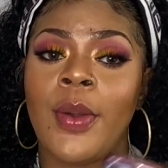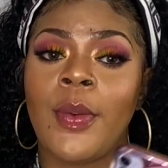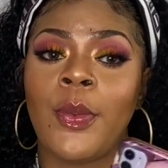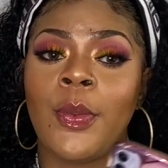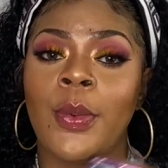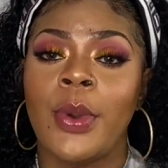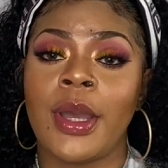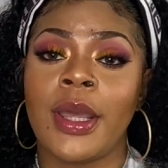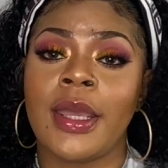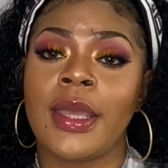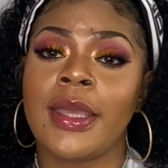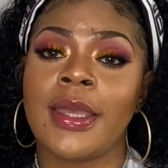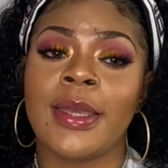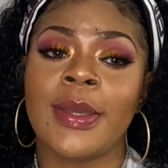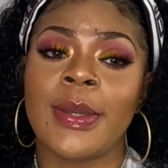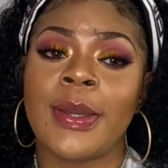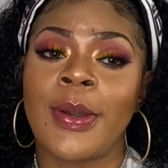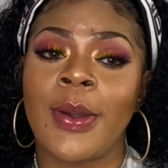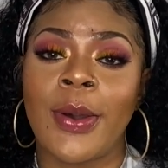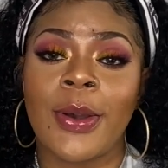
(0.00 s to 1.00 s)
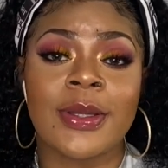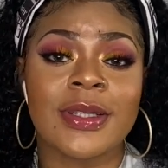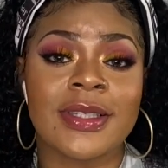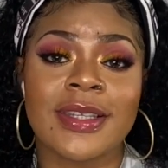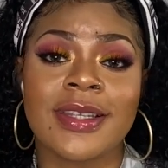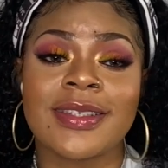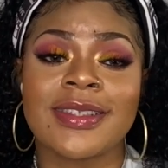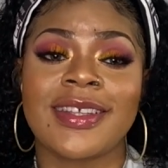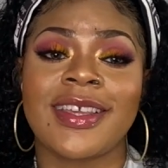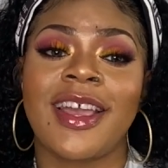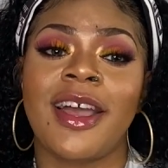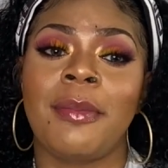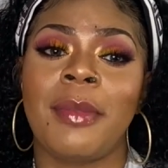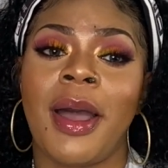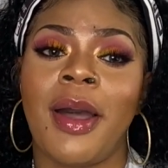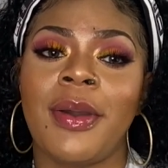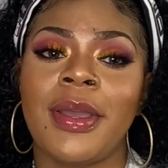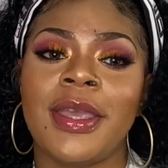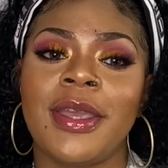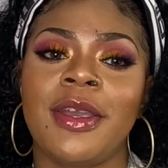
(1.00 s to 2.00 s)
what it cost us to come
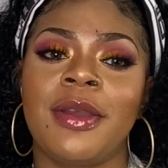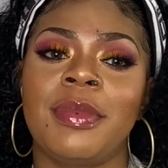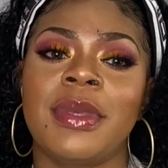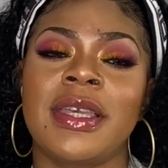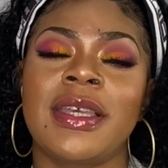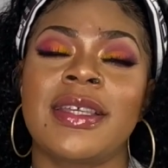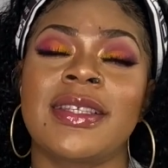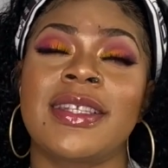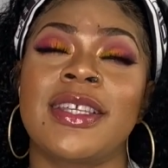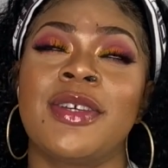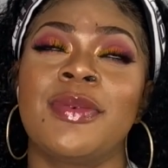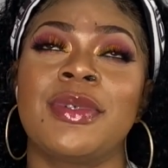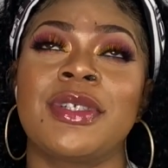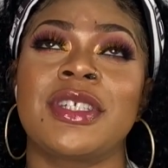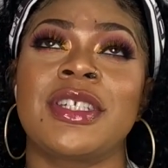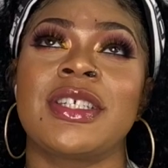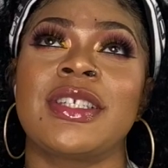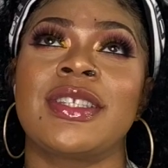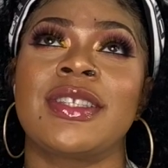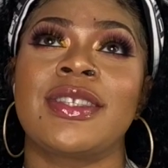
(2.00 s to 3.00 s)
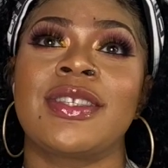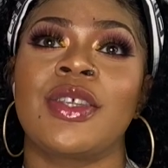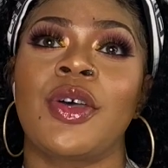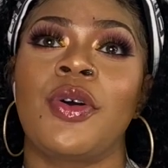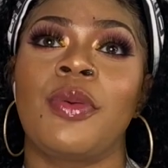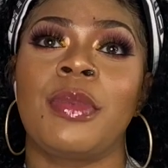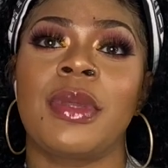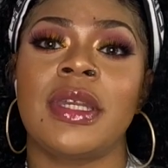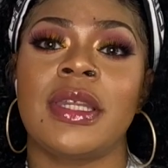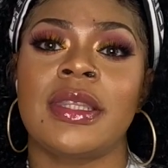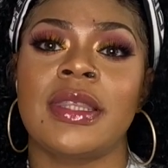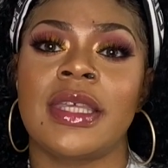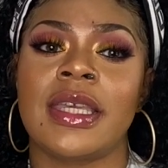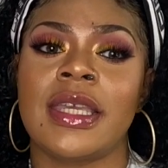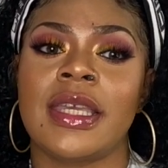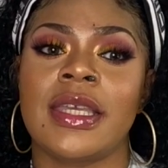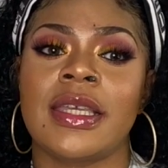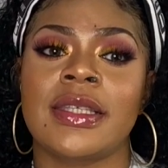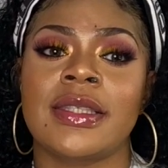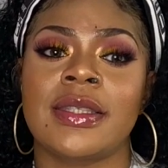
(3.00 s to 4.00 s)
out here, because it was just so many
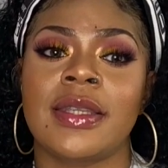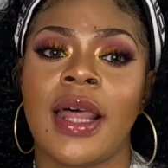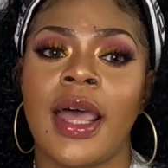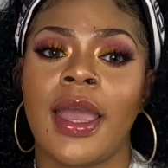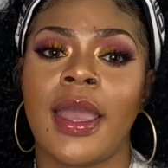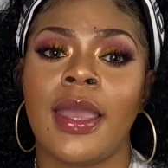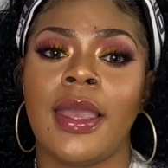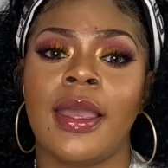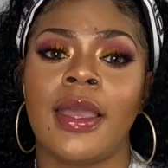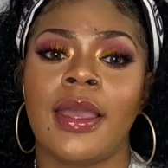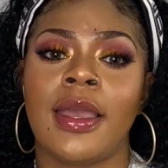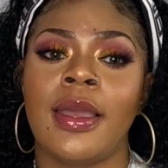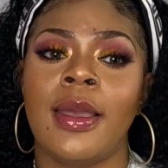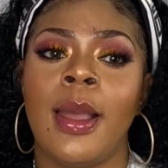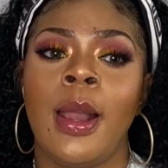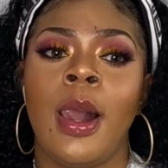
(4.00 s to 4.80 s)
things like